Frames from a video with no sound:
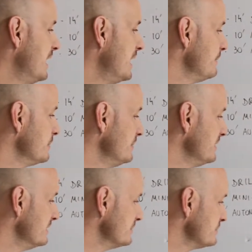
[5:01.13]
I'm
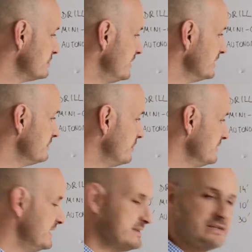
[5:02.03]
going straight for
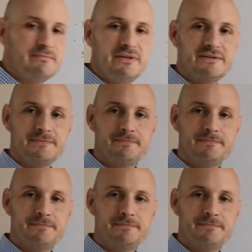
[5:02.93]
the assessment.